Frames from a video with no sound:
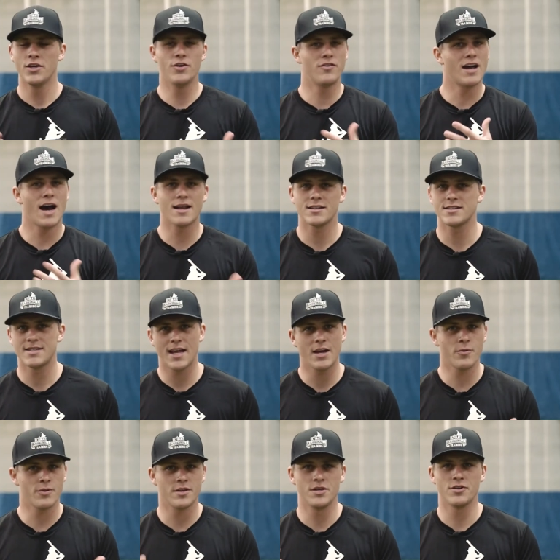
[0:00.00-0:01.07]
you got to stay
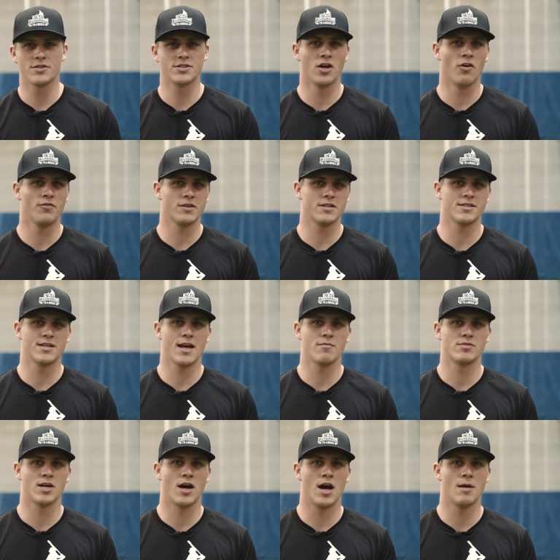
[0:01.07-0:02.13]
within yourself at the
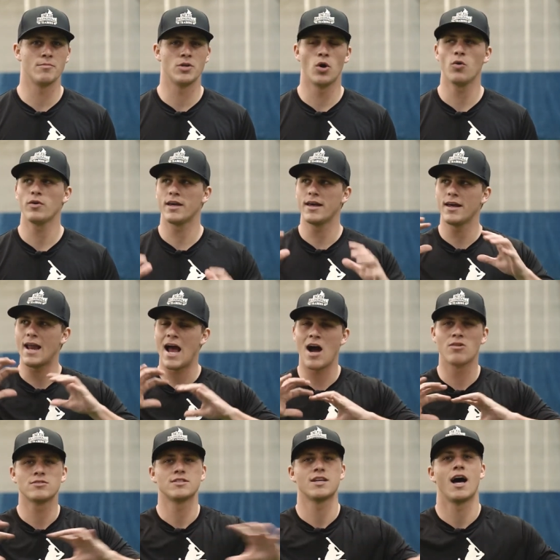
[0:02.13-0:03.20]
same time. Don't get
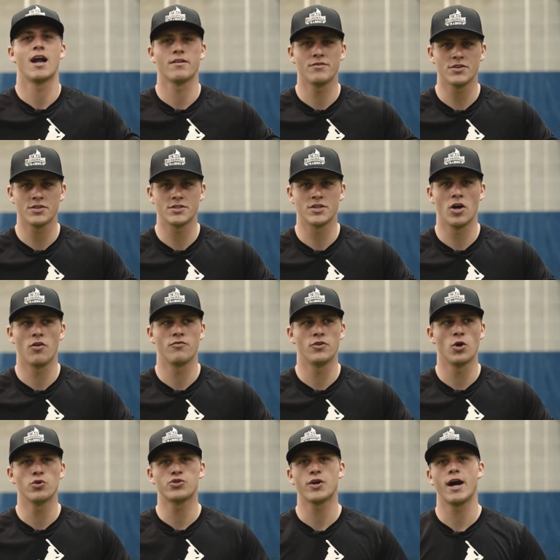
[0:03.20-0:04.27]
outside of yourself.
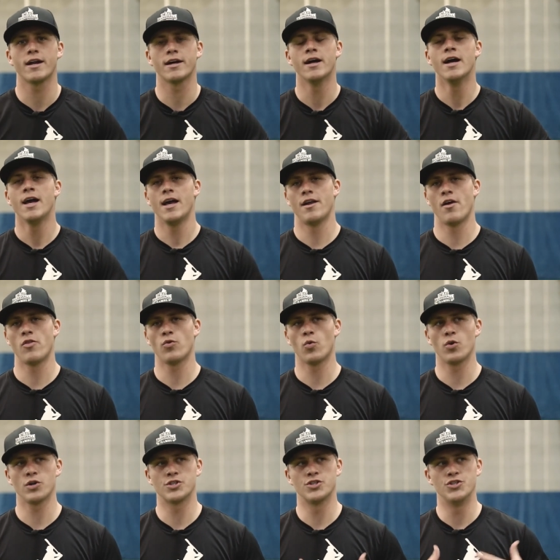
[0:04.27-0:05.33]
Don't try to, in other
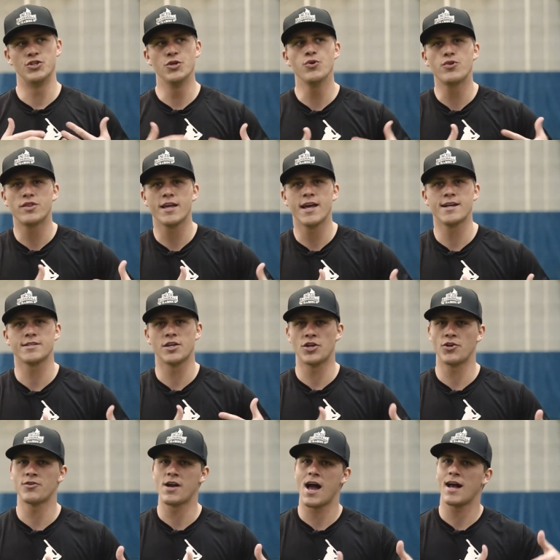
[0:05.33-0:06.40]
words, do things that
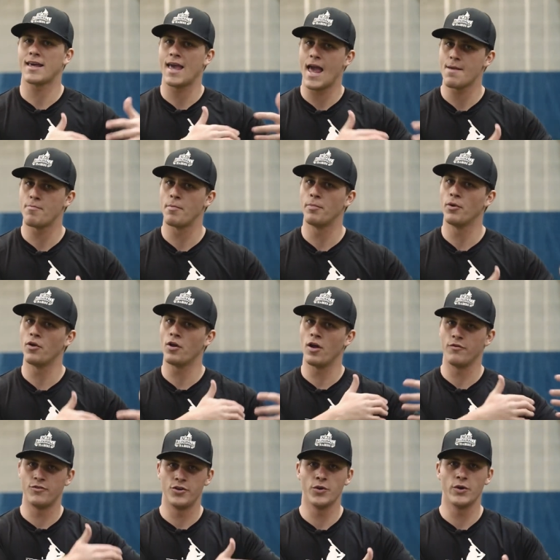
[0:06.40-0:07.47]
you're not capable
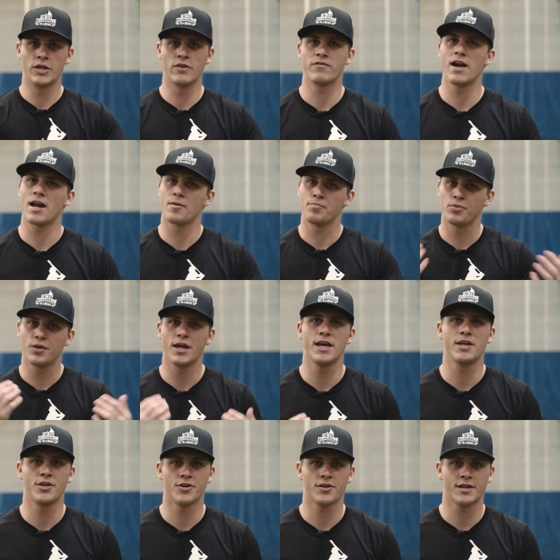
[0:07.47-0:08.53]
of doing. You've got to
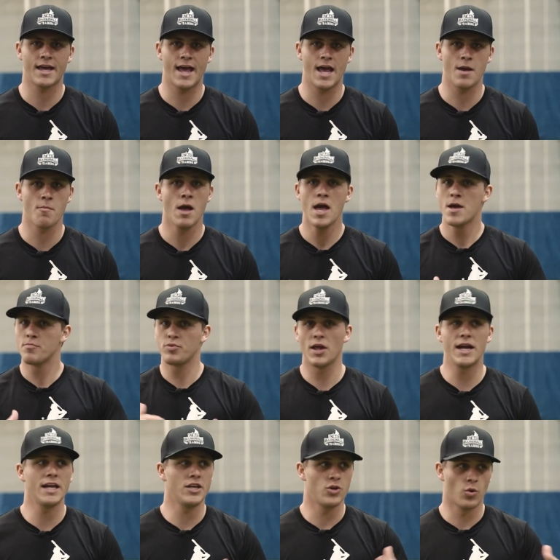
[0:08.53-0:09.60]
play your game,
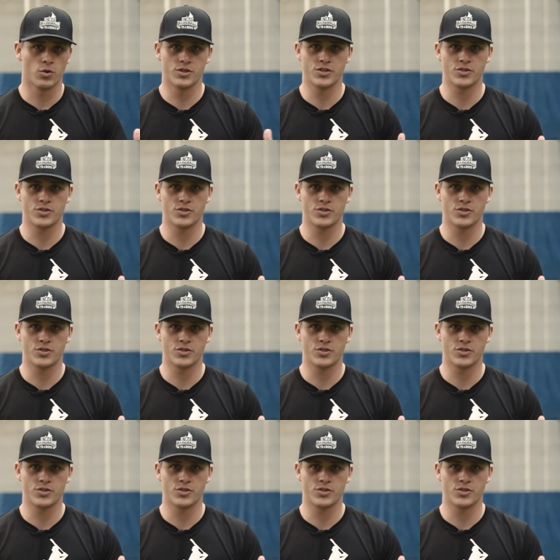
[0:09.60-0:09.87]
play to your